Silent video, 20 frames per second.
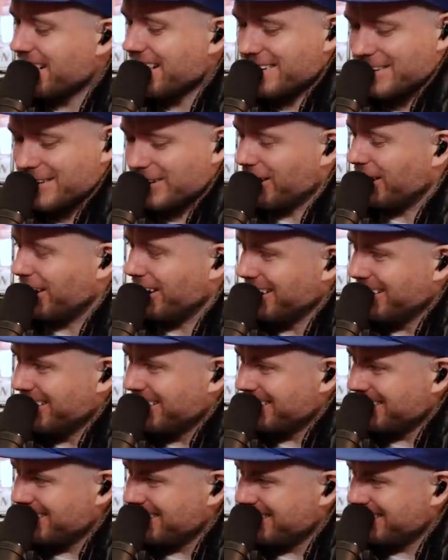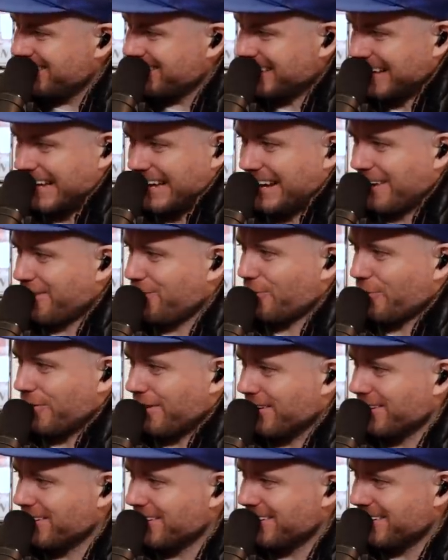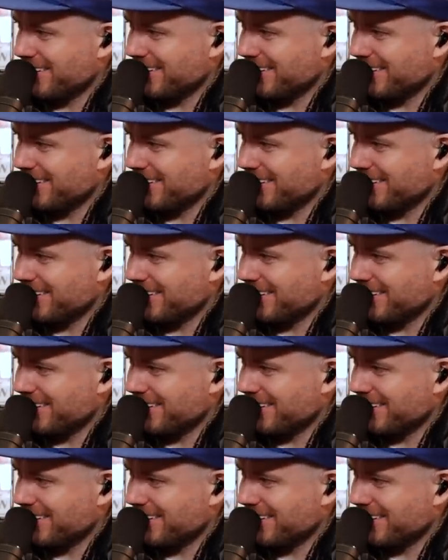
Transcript: I don't know. An old one.